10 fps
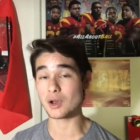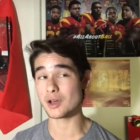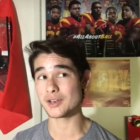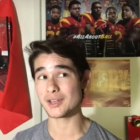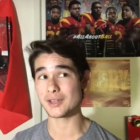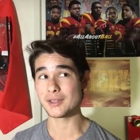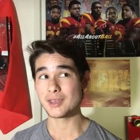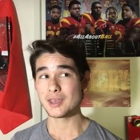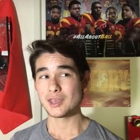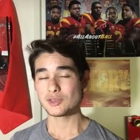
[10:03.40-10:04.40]
on uh,
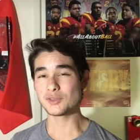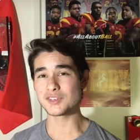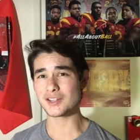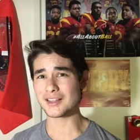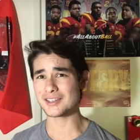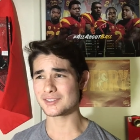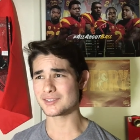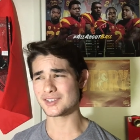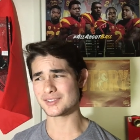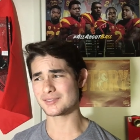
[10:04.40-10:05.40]
U C L A is
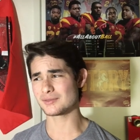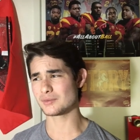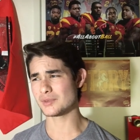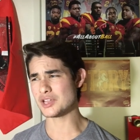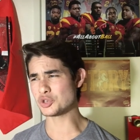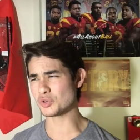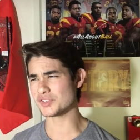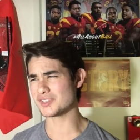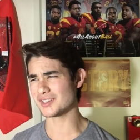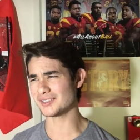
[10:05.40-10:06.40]
just
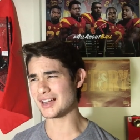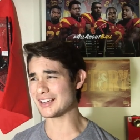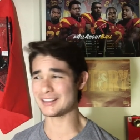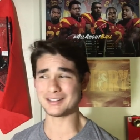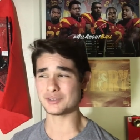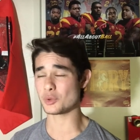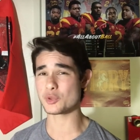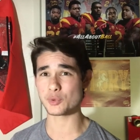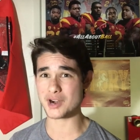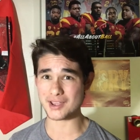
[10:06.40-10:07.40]
interesting. I, that's the
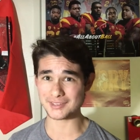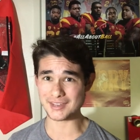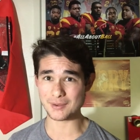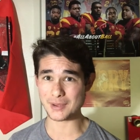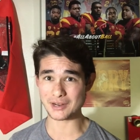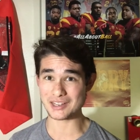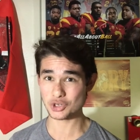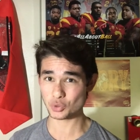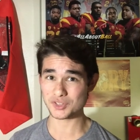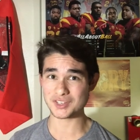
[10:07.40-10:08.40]
only word I can say about it.
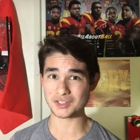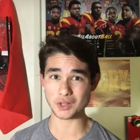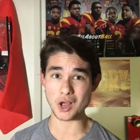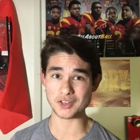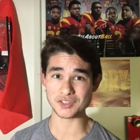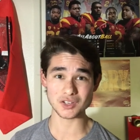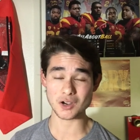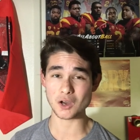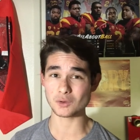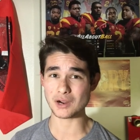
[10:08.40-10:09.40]
Interesting loss to
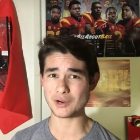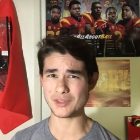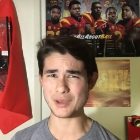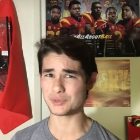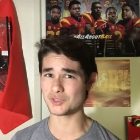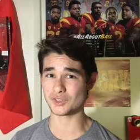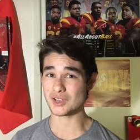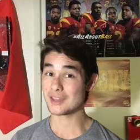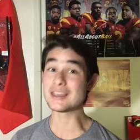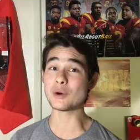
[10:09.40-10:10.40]
Colorado. That was just
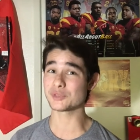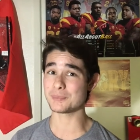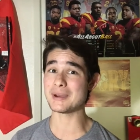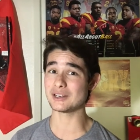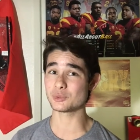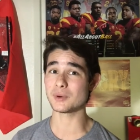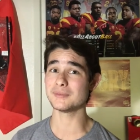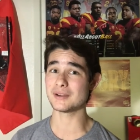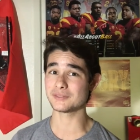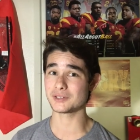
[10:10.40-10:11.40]
that was a Pac twelve
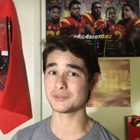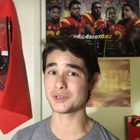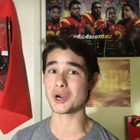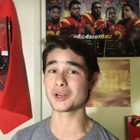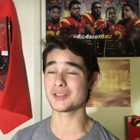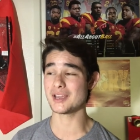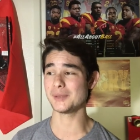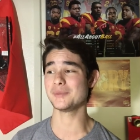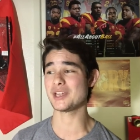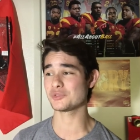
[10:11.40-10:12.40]
after dark
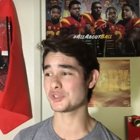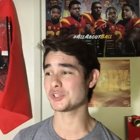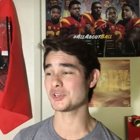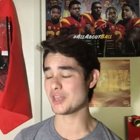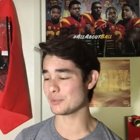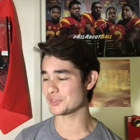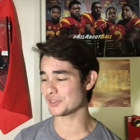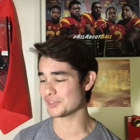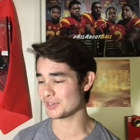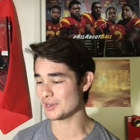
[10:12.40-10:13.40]
game. That's for sure. That was
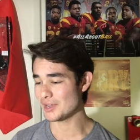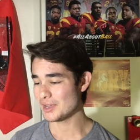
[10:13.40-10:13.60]
just an